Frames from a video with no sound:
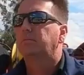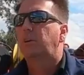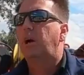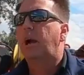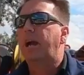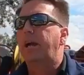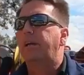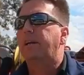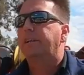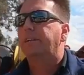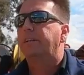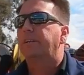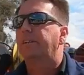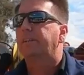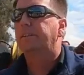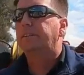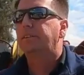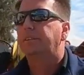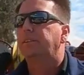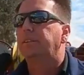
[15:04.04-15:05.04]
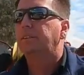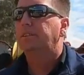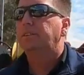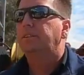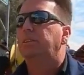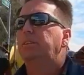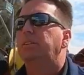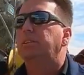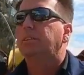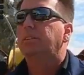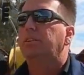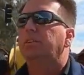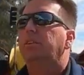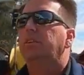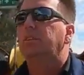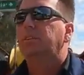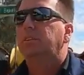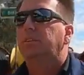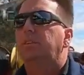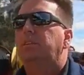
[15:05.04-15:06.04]

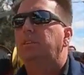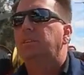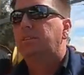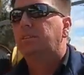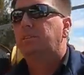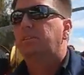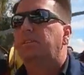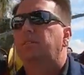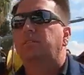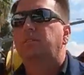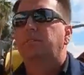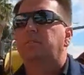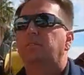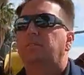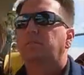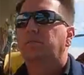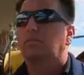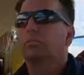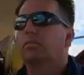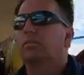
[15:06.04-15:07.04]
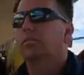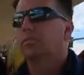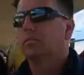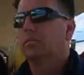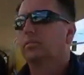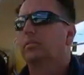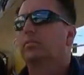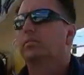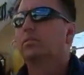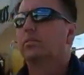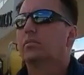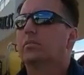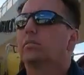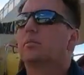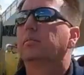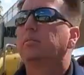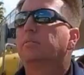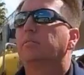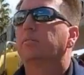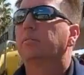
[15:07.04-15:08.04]

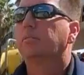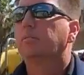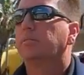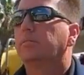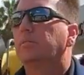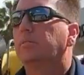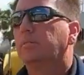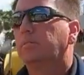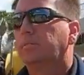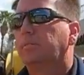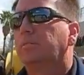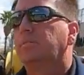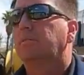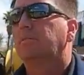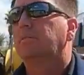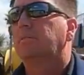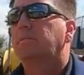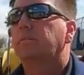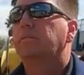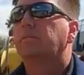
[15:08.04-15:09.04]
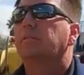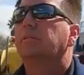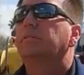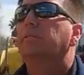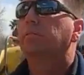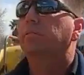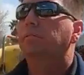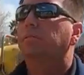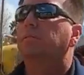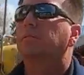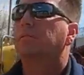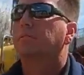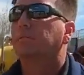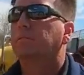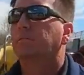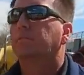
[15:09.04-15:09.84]
(not speaking)